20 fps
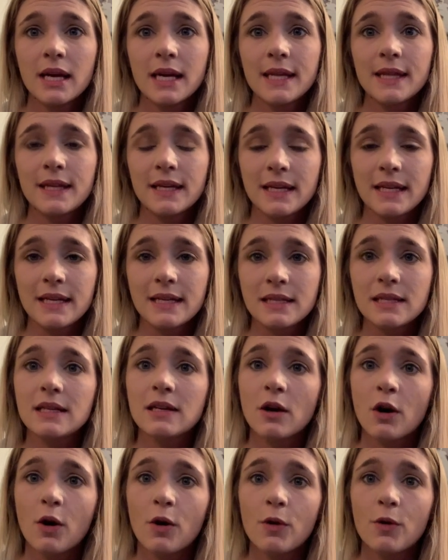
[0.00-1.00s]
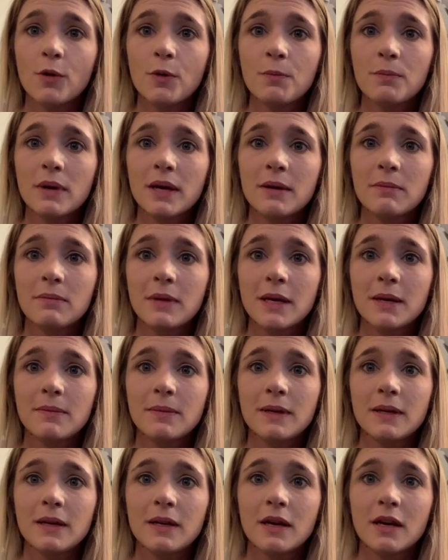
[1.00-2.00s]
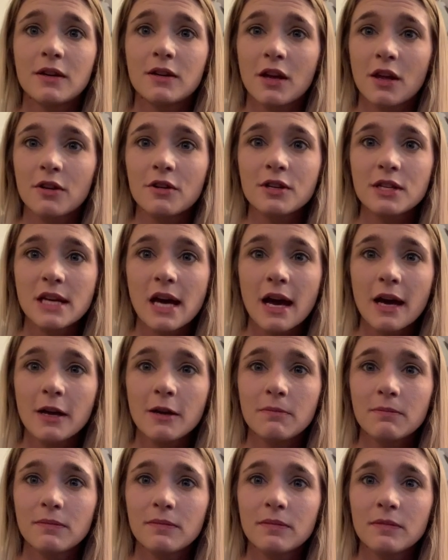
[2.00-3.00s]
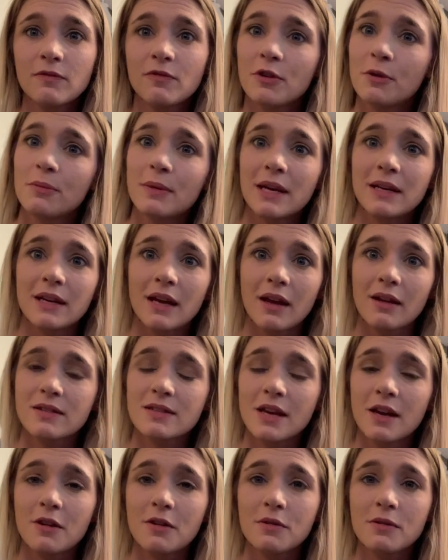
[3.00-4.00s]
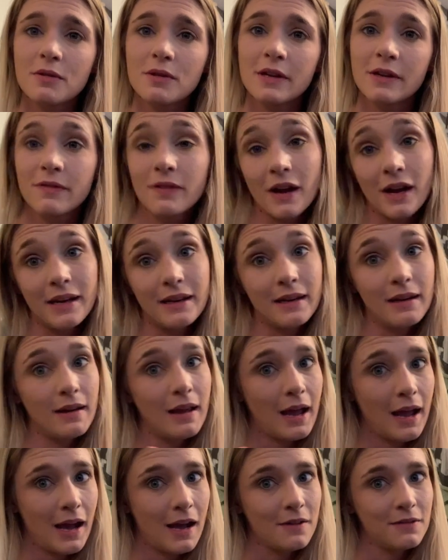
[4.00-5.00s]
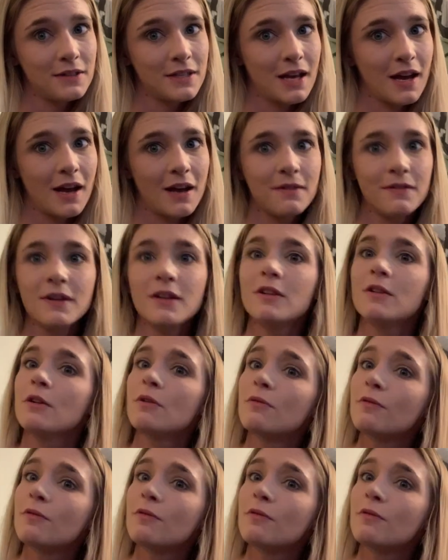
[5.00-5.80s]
the Easy Home and maybe another type for my next cycle if I have to have it.